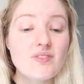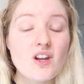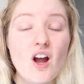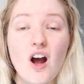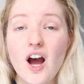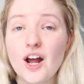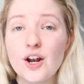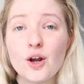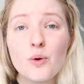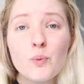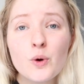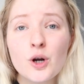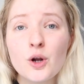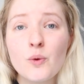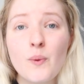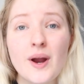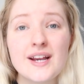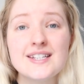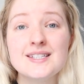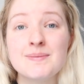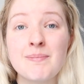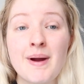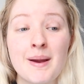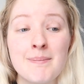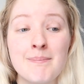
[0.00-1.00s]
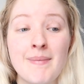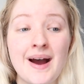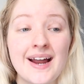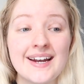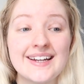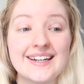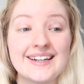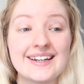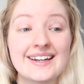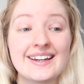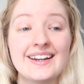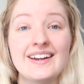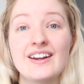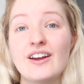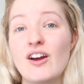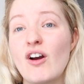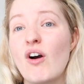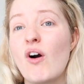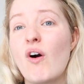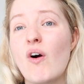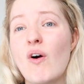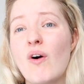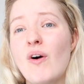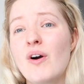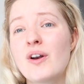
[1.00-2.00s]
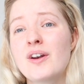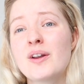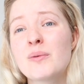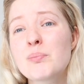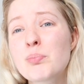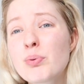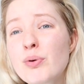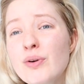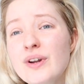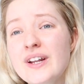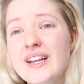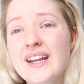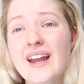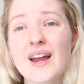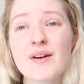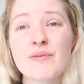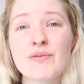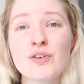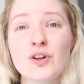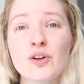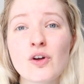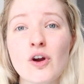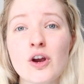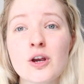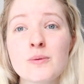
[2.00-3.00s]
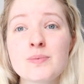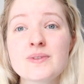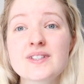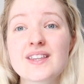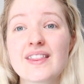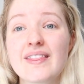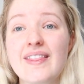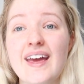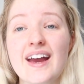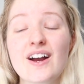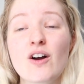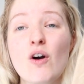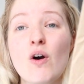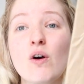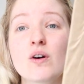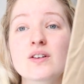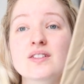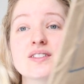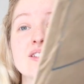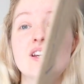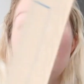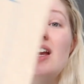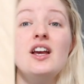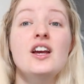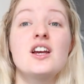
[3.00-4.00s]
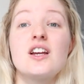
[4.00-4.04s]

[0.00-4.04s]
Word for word: I don't want to waste my money on pretty envelopes that cost